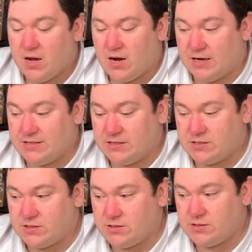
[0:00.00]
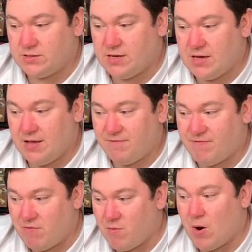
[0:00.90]
And it's
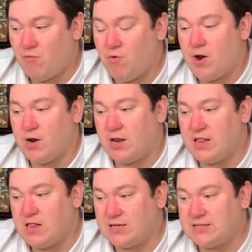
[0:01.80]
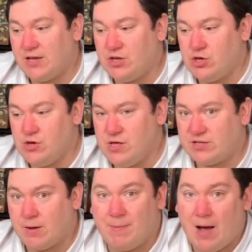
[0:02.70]
very well run, and like I say,
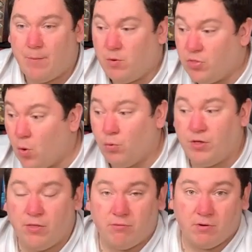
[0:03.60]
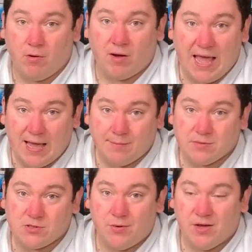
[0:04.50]
it's compatible with all the other Unlock games,
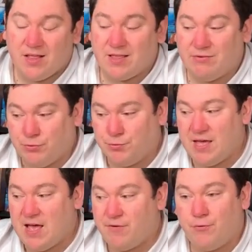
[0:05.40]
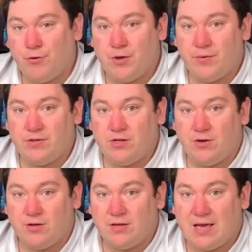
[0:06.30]
so they're all there for you, and you
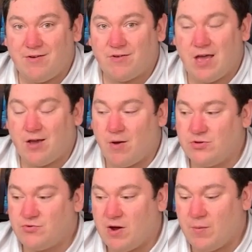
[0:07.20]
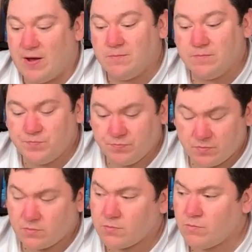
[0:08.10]
can get going straight away.
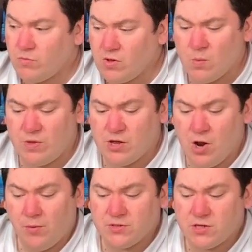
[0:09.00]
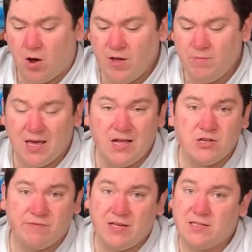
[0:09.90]
With the note on time,
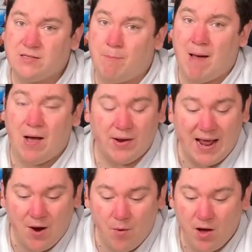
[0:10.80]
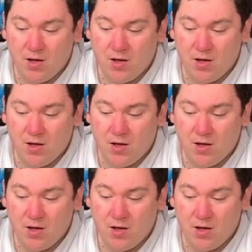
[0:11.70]
each of these is about an hour,